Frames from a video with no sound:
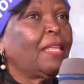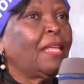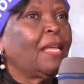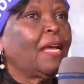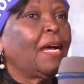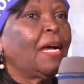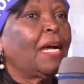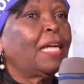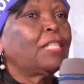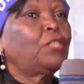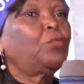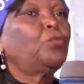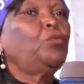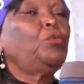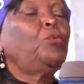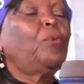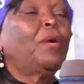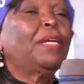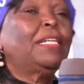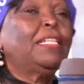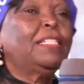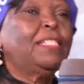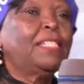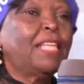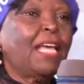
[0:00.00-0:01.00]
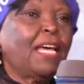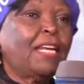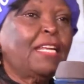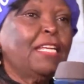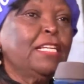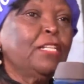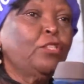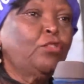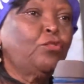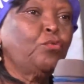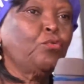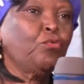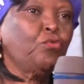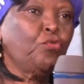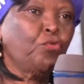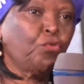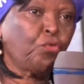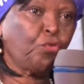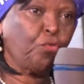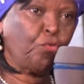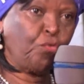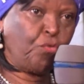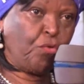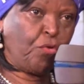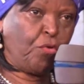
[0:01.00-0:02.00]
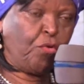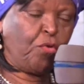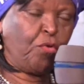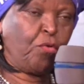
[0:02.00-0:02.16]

As we were desiring to grow,